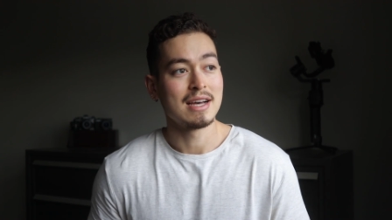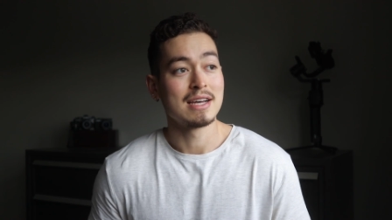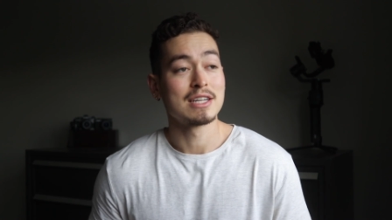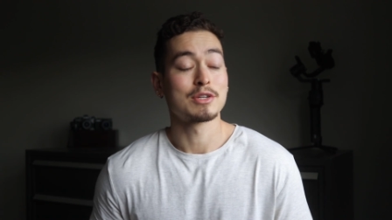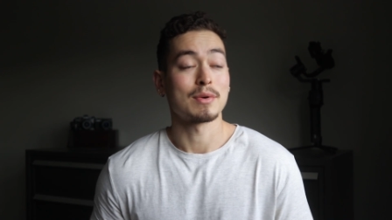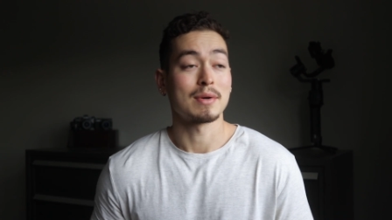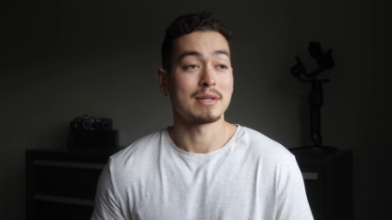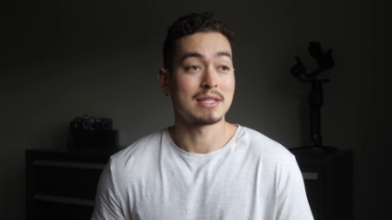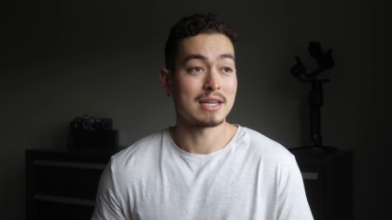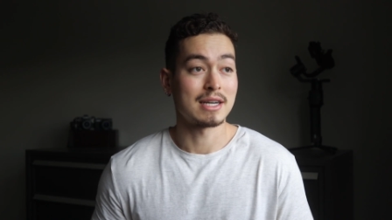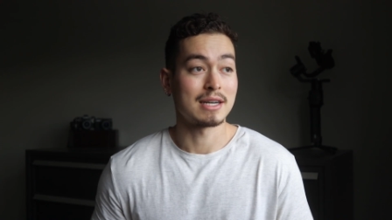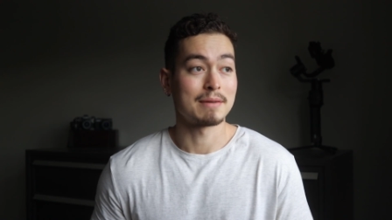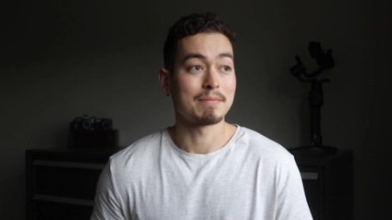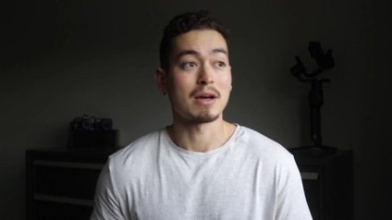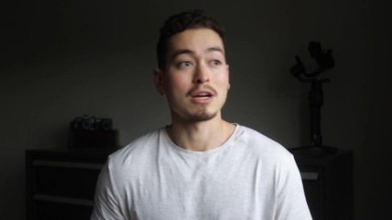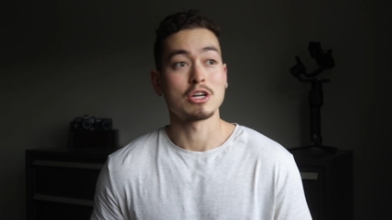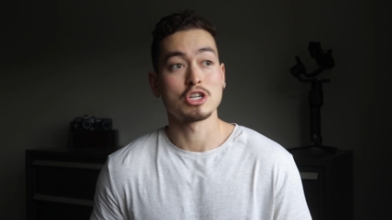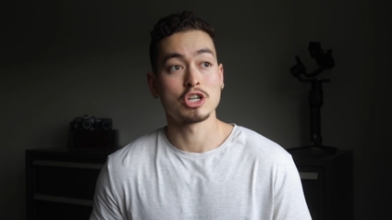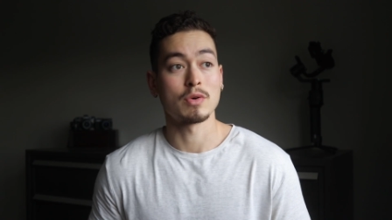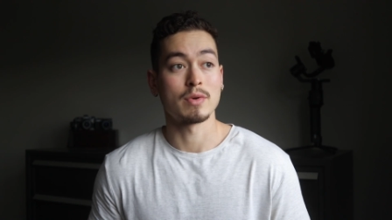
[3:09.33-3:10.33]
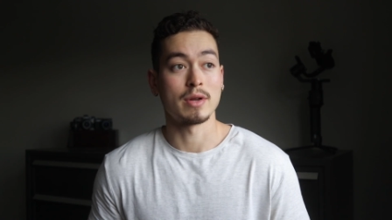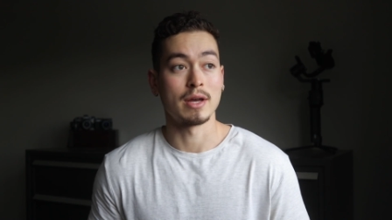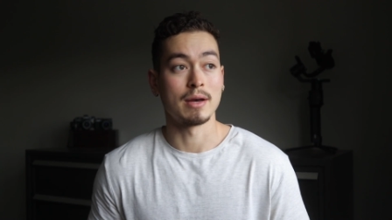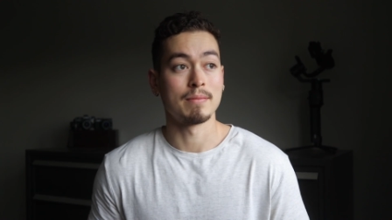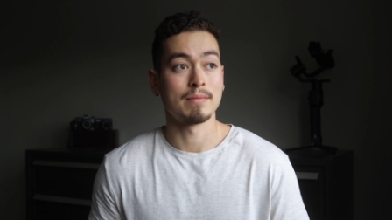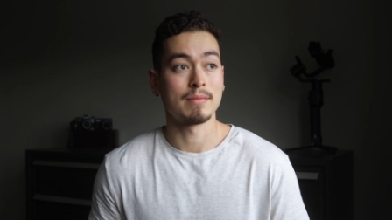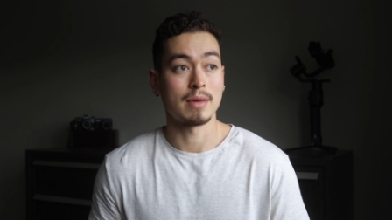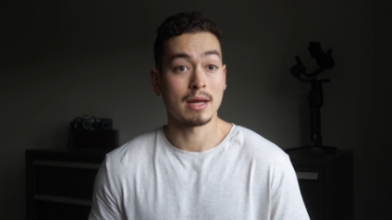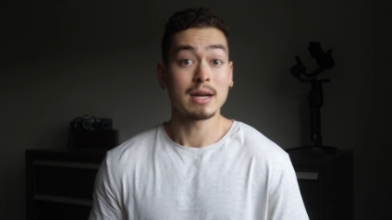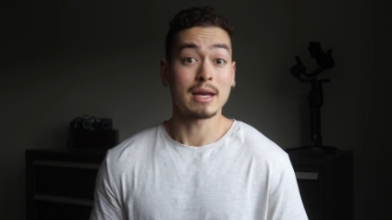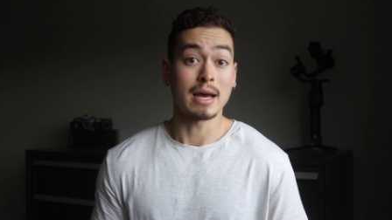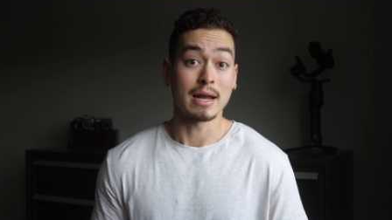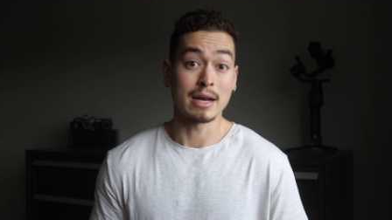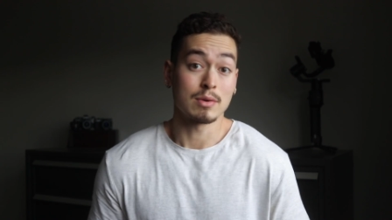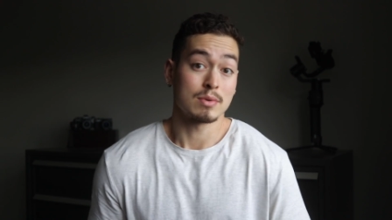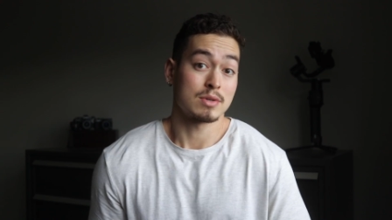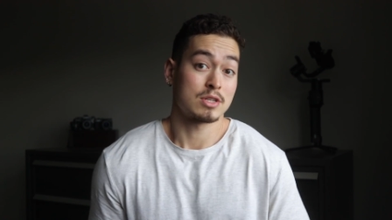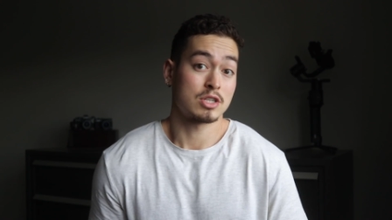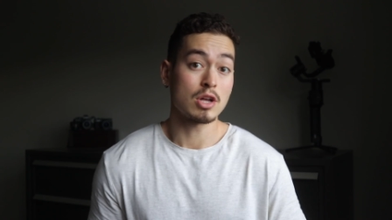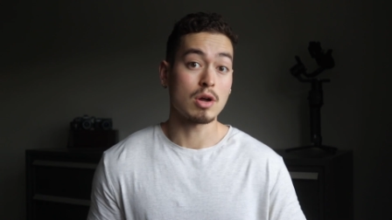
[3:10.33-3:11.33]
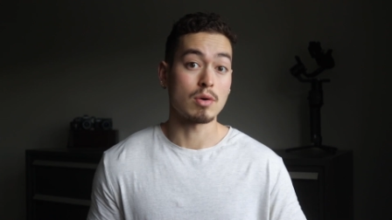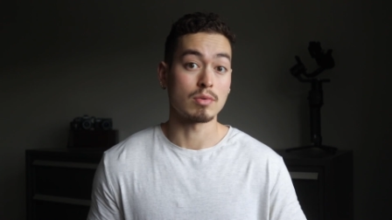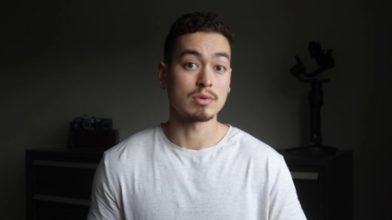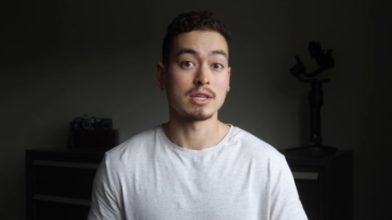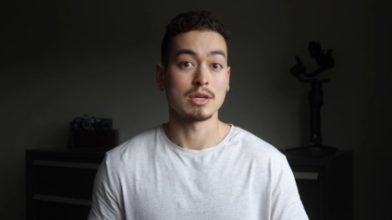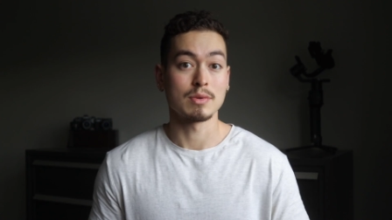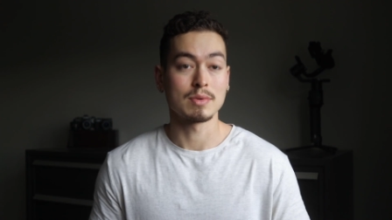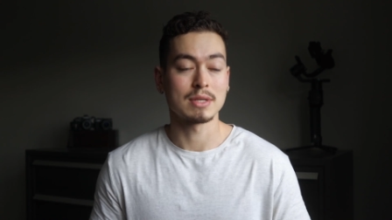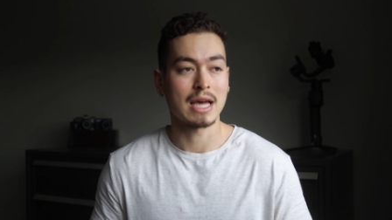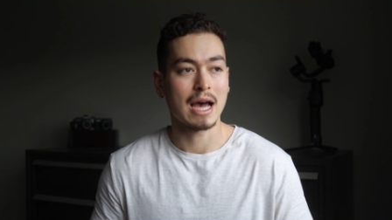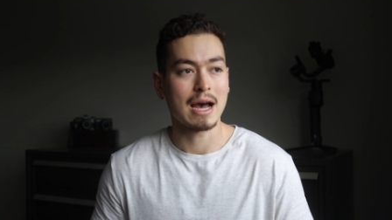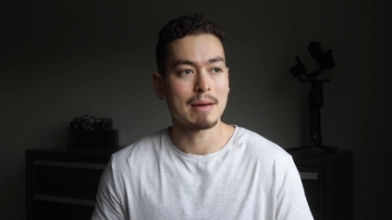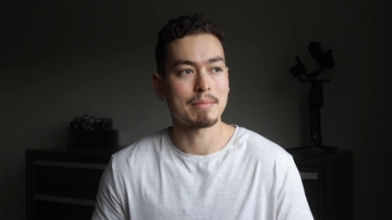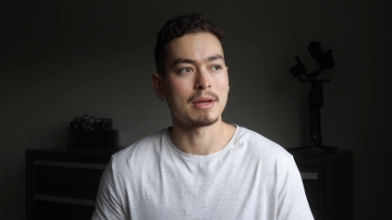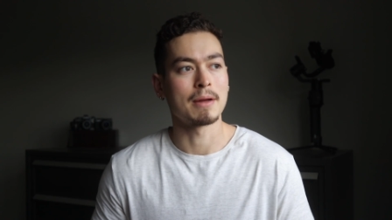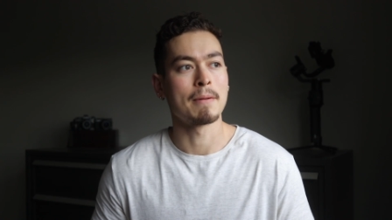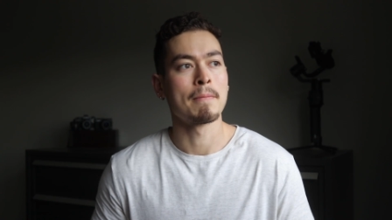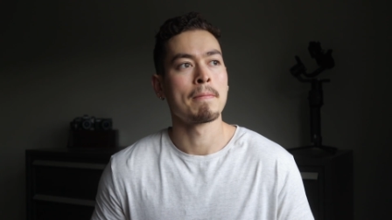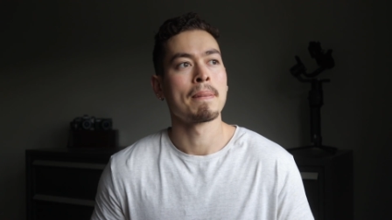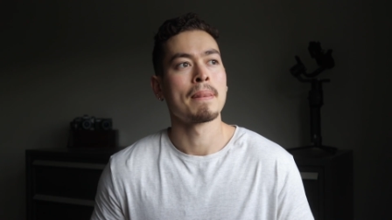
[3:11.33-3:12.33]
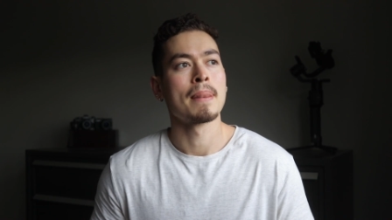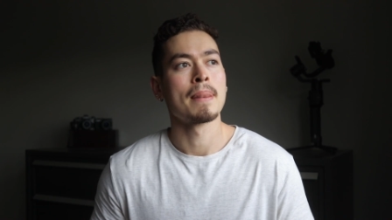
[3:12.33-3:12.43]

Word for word: So I did it, I showed him, and again, he was stoked, he was happy.